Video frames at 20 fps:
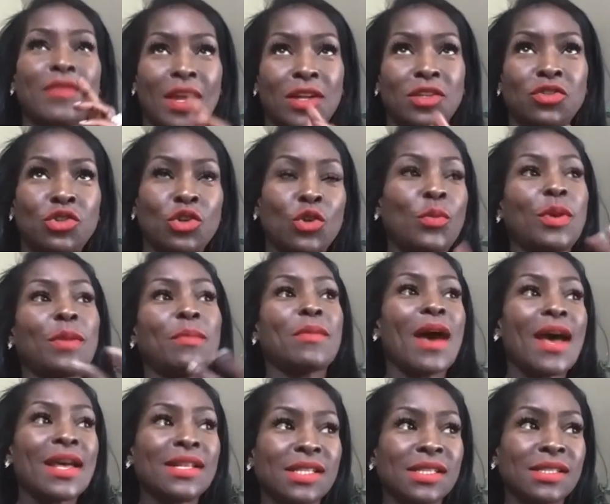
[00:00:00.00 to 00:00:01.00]
that's true. But
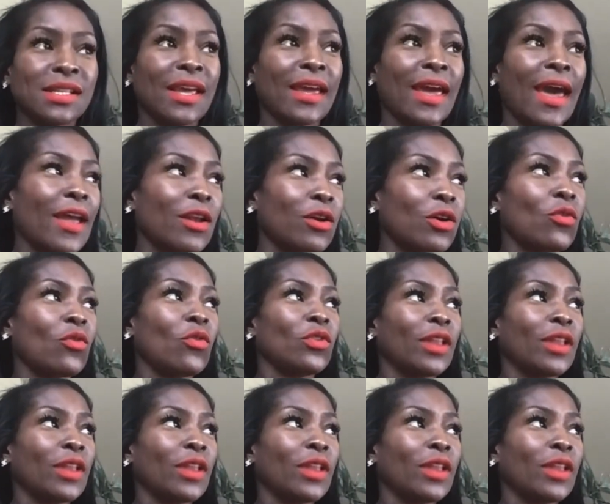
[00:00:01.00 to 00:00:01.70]
mine's is like I don't